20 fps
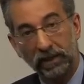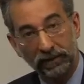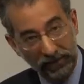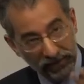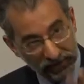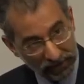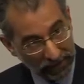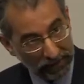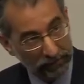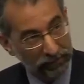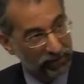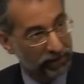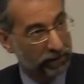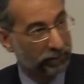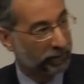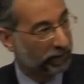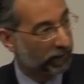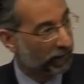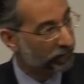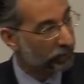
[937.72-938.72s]
The same C
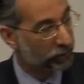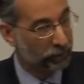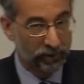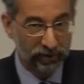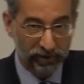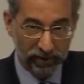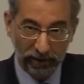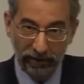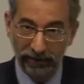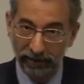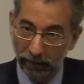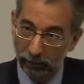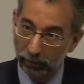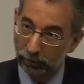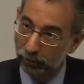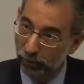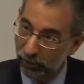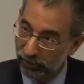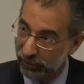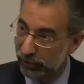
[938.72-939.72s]
P S who decided they
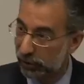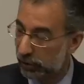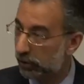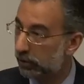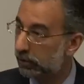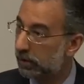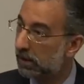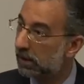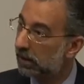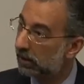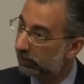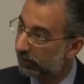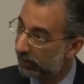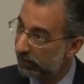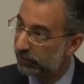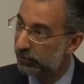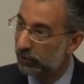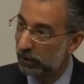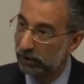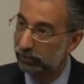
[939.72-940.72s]
would prosecute
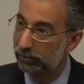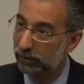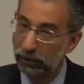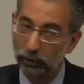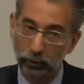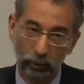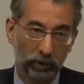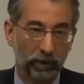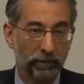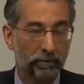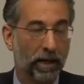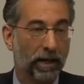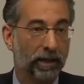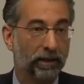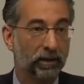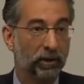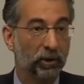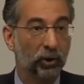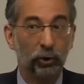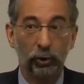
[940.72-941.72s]
this young Bengali
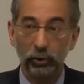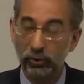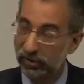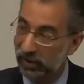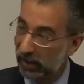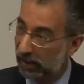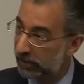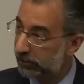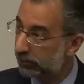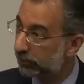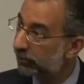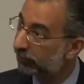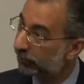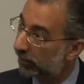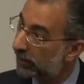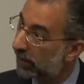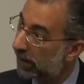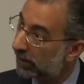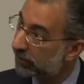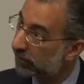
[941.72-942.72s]
man, whose case was
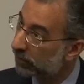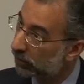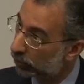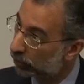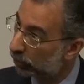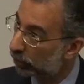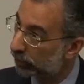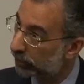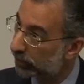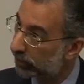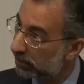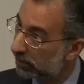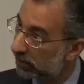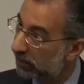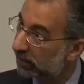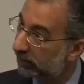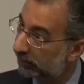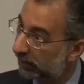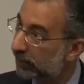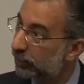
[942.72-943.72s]
thrown out in court
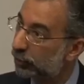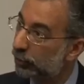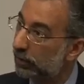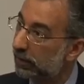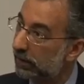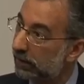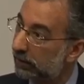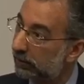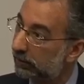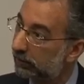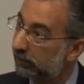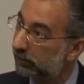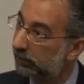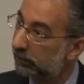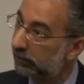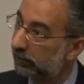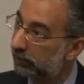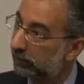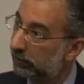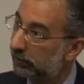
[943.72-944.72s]
eventually.
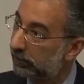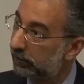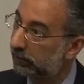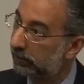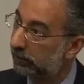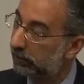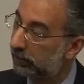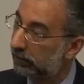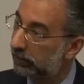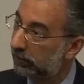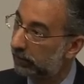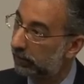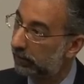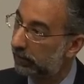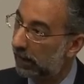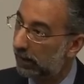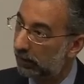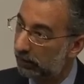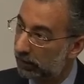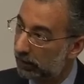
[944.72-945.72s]

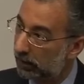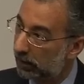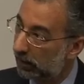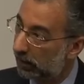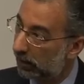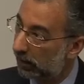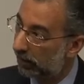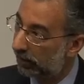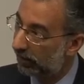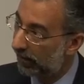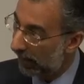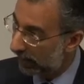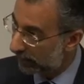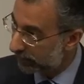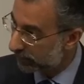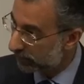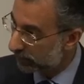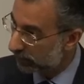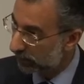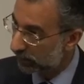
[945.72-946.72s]
Now,
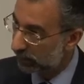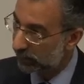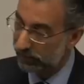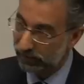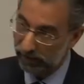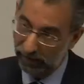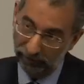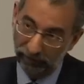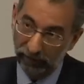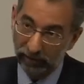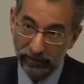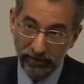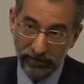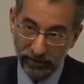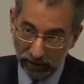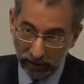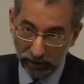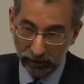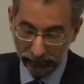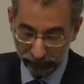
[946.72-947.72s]
that is
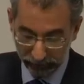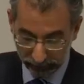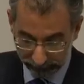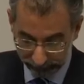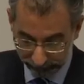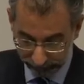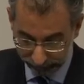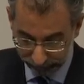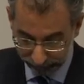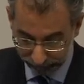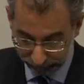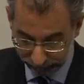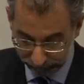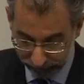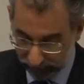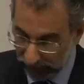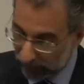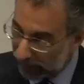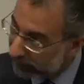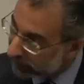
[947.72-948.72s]
irreconcilable.
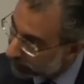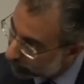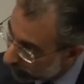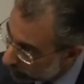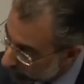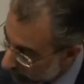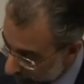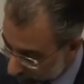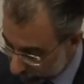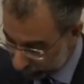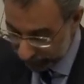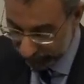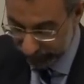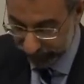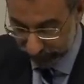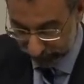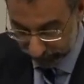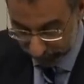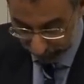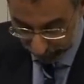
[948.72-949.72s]
And there's been much
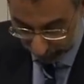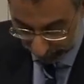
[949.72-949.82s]
criticism of the